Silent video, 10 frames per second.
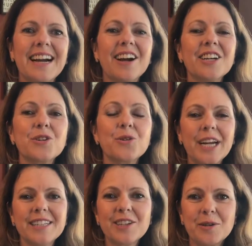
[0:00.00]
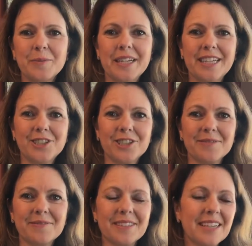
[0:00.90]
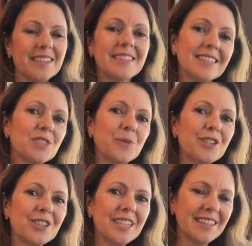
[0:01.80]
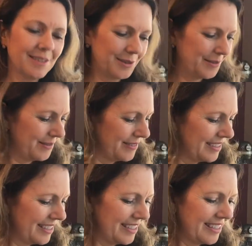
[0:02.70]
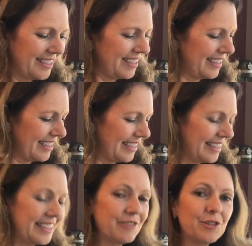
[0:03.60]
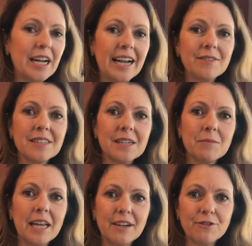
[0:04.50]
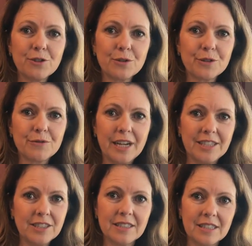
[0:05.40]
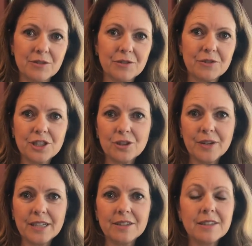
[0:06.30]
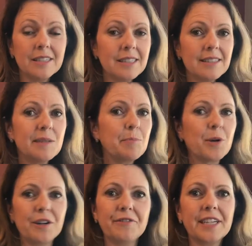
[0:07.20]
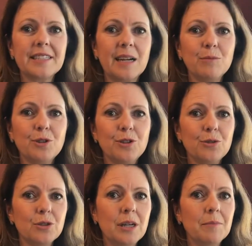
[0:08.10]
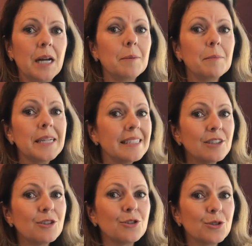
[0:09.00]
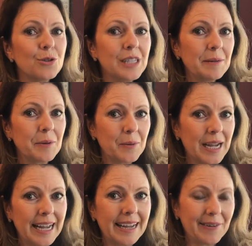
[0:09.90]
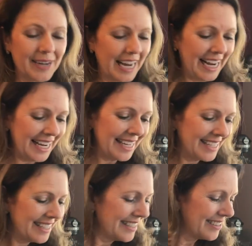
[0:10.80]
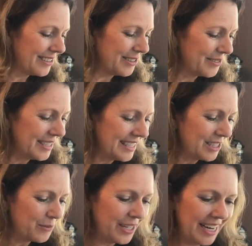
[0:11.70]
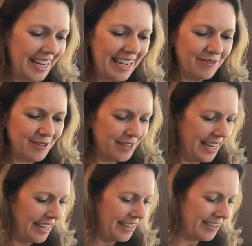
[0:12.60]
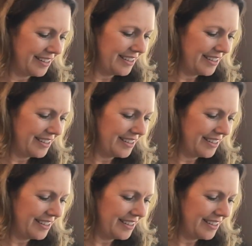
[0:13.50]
are a great combination. This is what you can do. If you have some leftover veggies in your refrigerator, this is the perfect time to use them. Please don't throw them away, okay? So this is what I have today here.